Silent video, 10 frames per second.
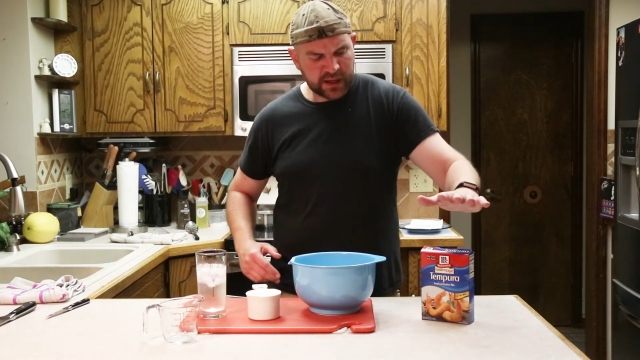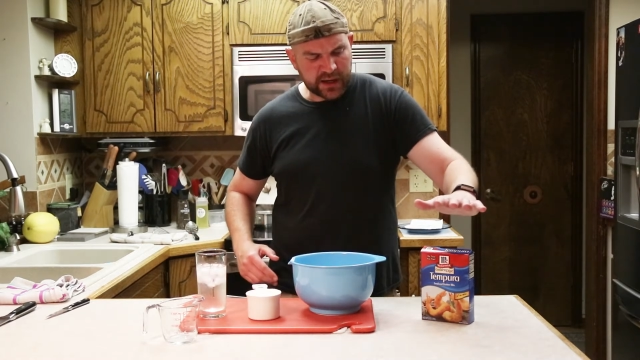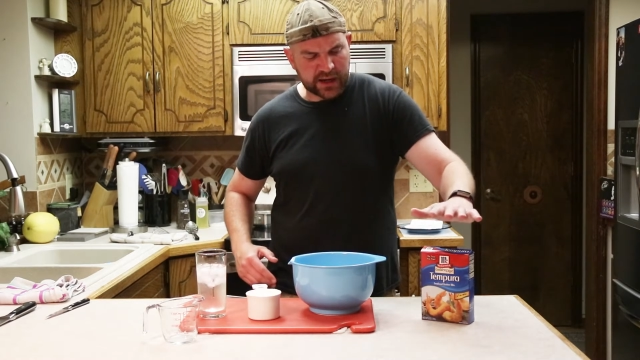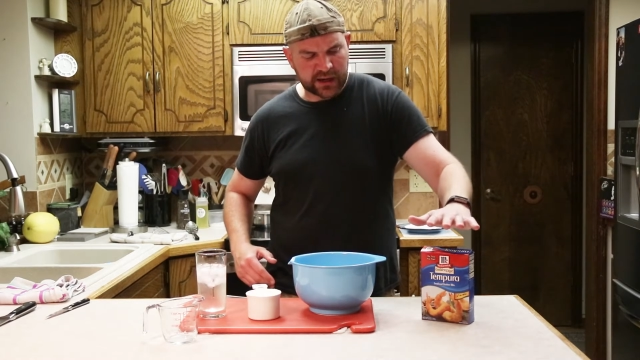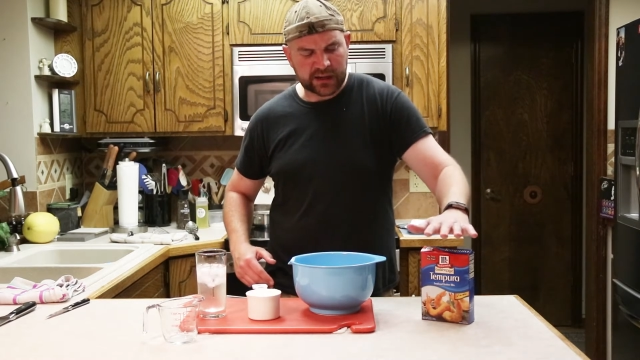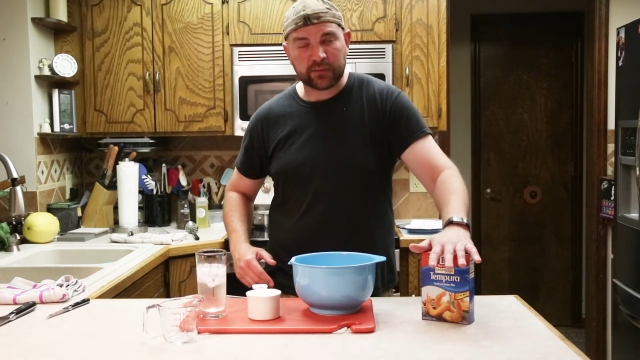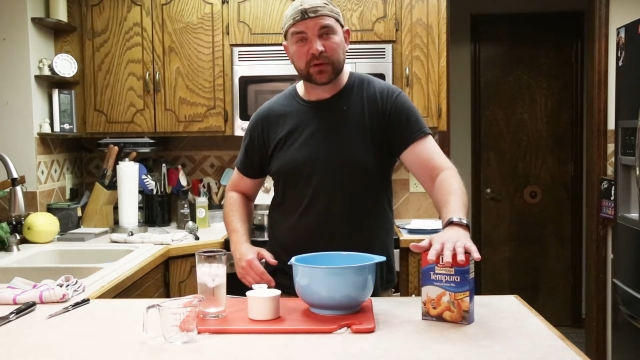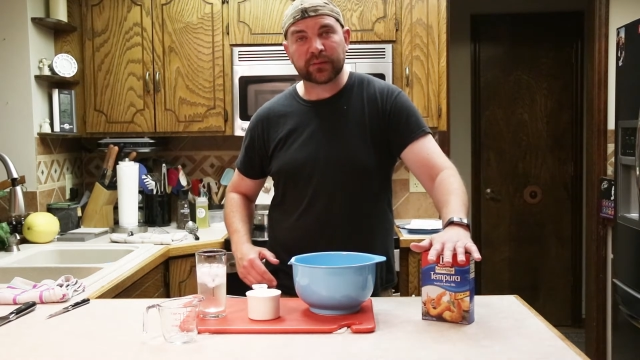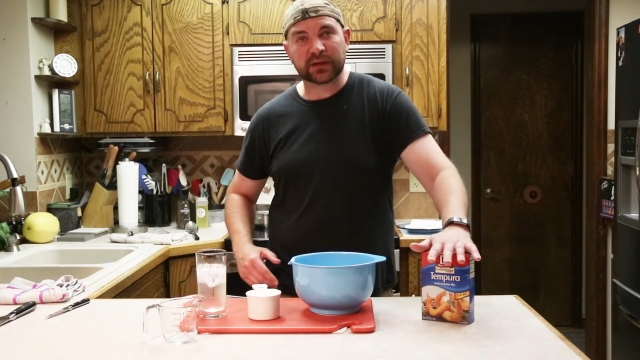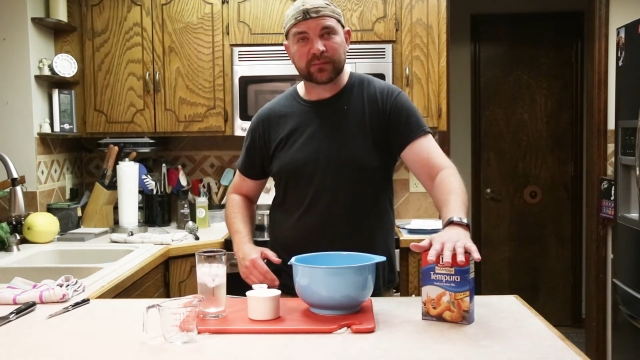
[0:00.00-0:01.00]
And now we're
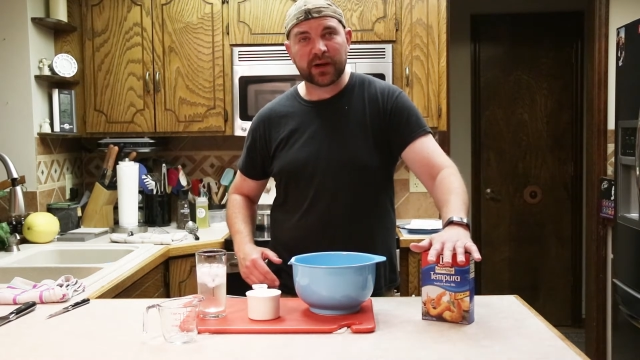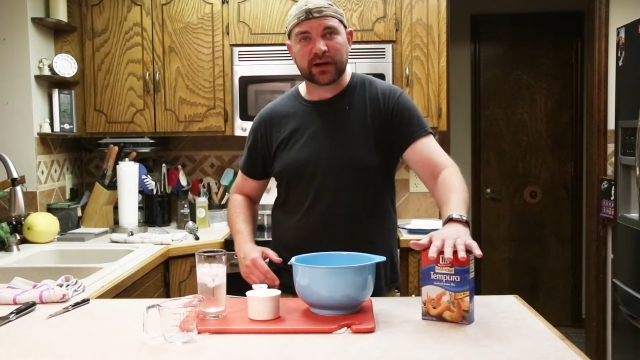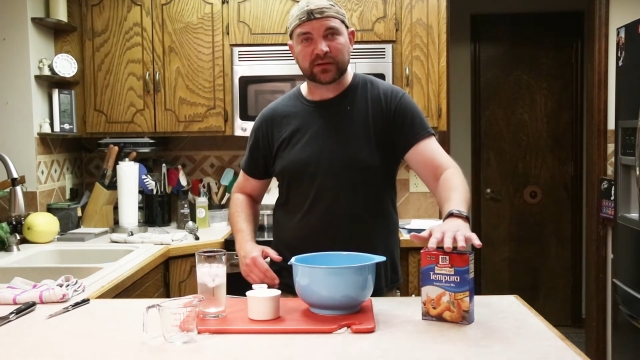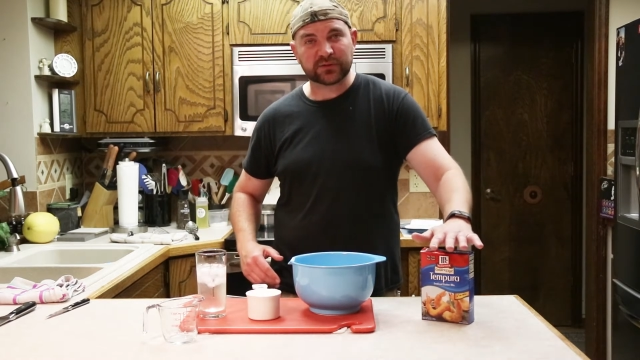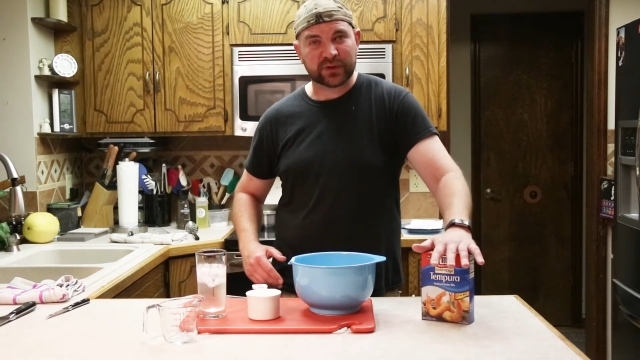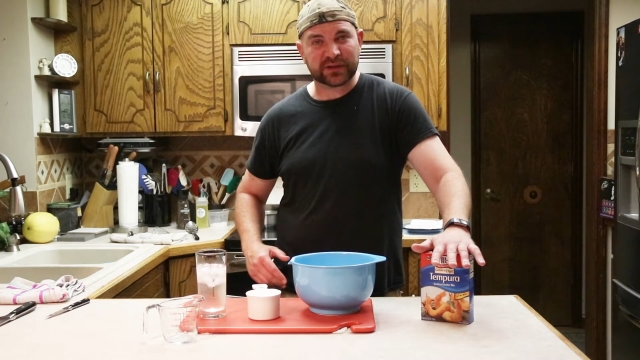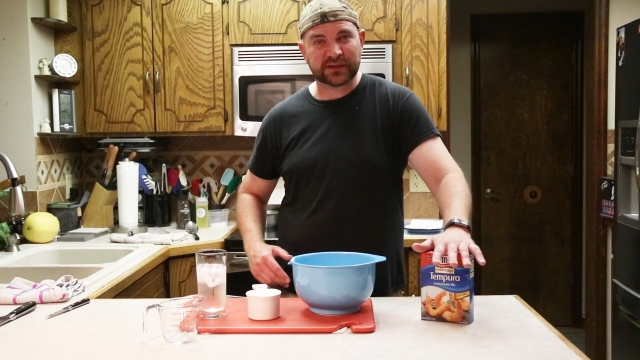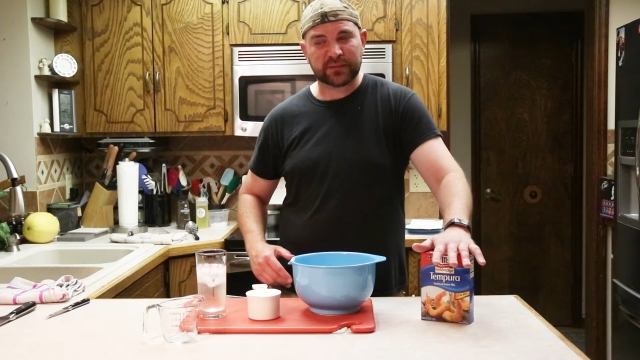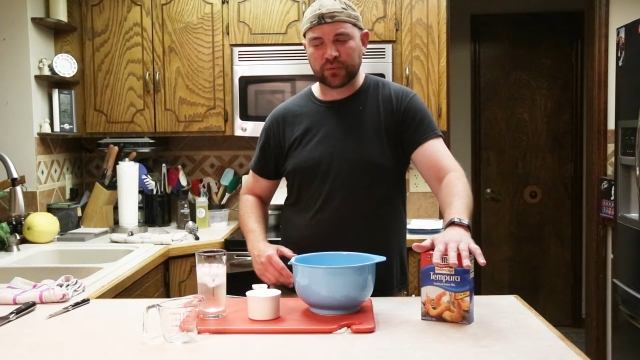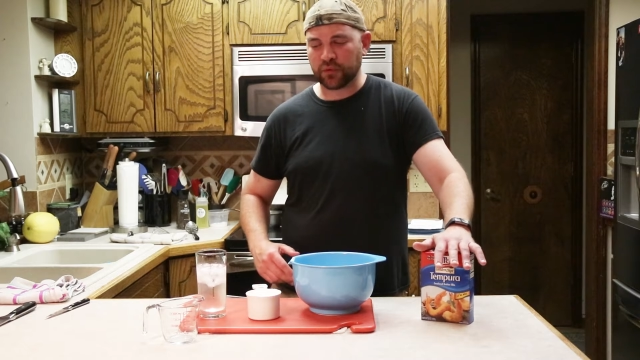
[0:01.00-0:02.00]
going to make the batter. So we've got
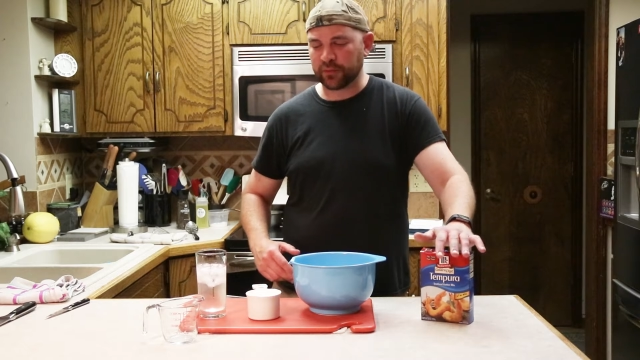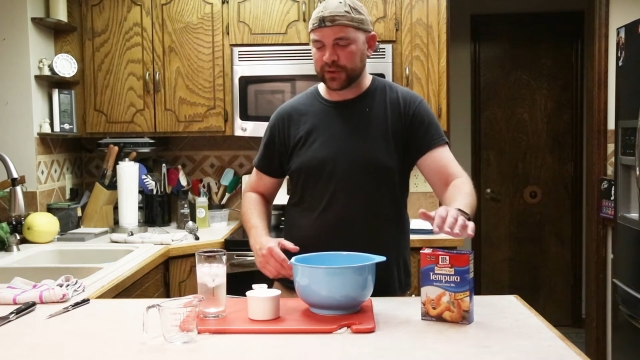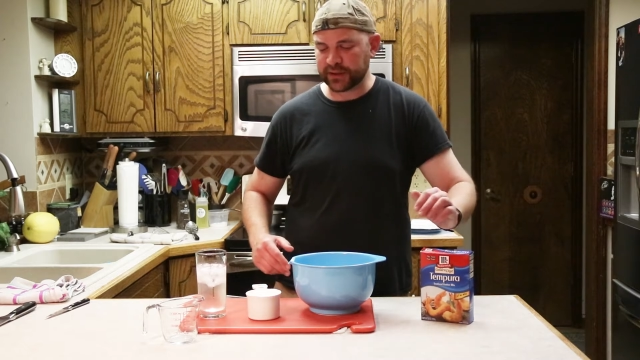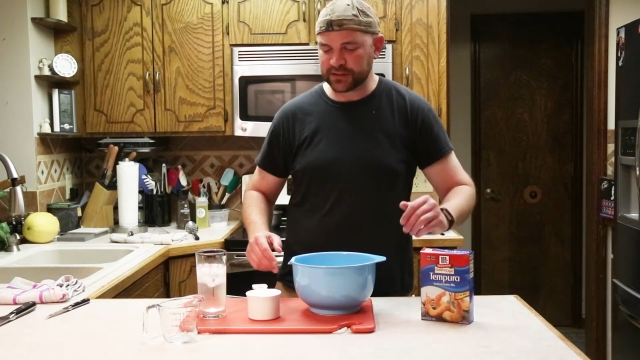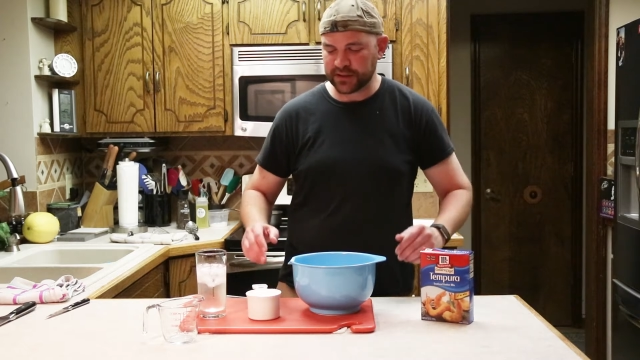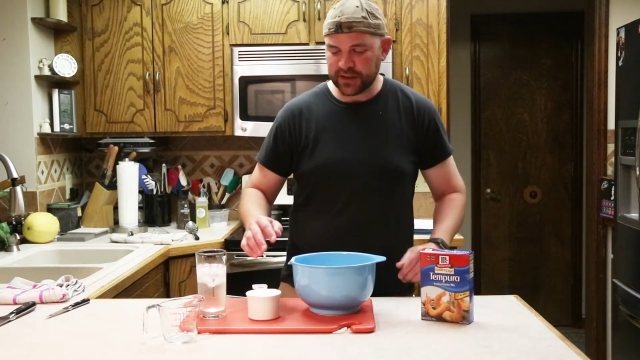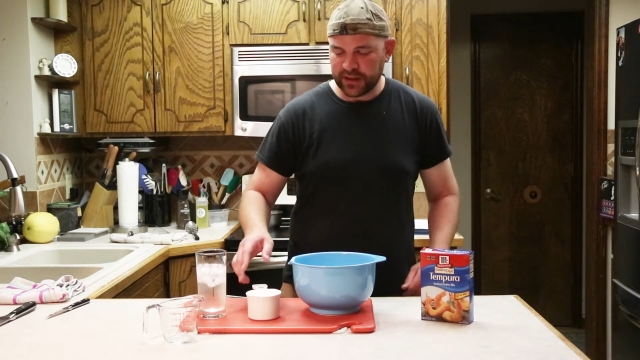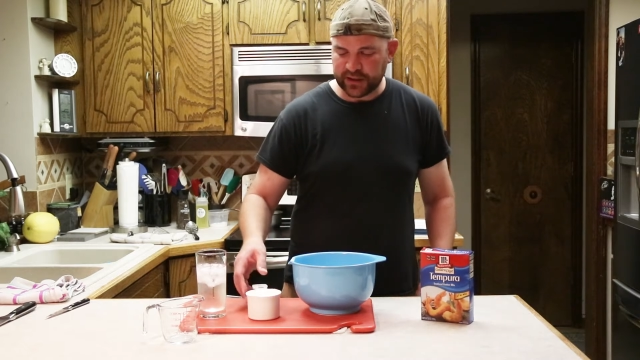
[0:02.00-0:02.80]
the tempura mix.